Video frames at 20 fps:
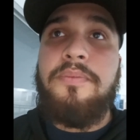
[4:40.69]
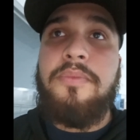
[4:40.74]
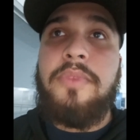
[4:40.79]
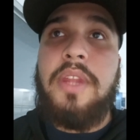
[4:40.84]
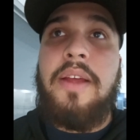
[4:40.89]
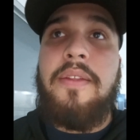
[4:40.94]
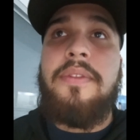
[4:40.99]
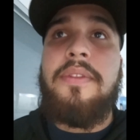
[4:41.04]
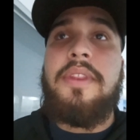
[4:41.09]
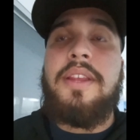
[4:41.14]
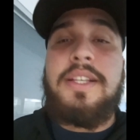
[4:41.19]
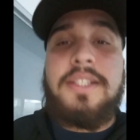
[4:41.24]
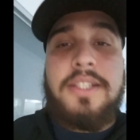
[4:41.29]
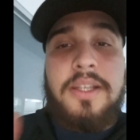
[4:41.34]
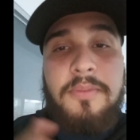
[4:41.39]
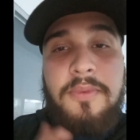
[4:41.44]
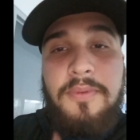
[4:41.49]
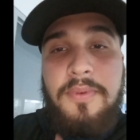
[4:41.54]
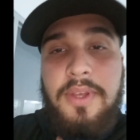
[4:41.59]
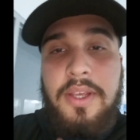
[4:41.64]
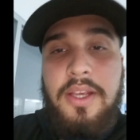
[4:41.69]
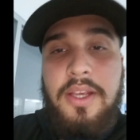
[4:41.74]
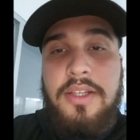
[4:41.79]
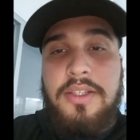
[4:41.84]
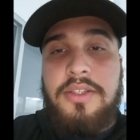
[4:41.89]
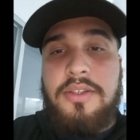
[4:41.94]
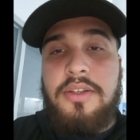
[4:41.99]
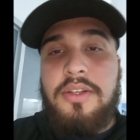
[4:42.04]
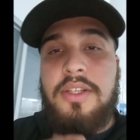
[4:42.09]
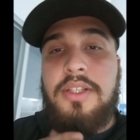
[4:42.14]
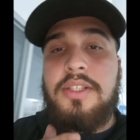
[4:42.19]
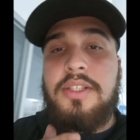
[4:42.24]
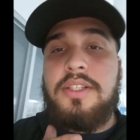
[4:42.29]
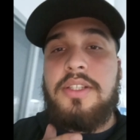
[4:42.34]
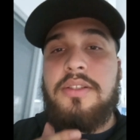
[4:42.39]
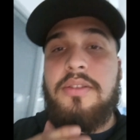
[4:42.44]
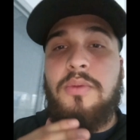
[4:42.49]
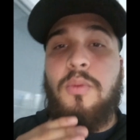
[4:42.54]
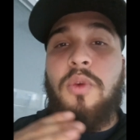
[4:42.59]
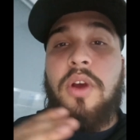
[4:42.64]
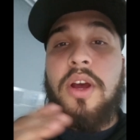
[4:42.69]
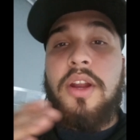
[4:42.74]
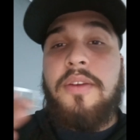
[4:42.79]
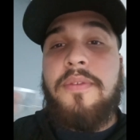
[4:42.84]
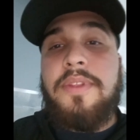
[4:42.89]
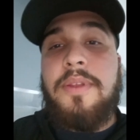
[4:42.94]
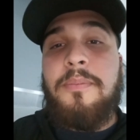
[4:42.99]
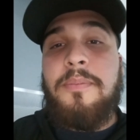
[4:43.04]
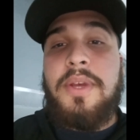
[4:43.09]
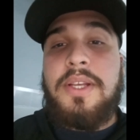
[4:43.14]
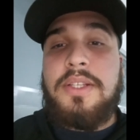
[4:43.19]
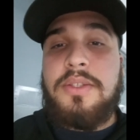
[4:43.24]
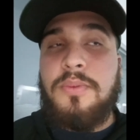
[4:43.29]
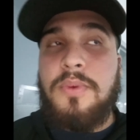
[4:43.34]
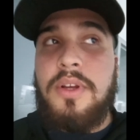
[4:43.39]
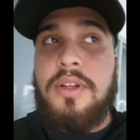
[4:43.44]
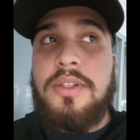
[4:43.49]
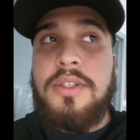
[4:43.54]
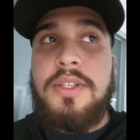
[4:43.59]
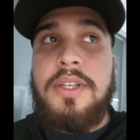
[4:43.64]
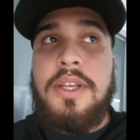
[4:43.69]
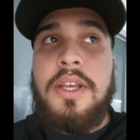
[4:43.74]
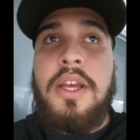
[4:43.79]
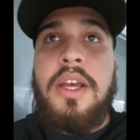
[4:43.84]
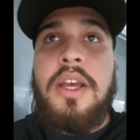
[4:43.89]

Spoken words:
that this gamification is one of the best ones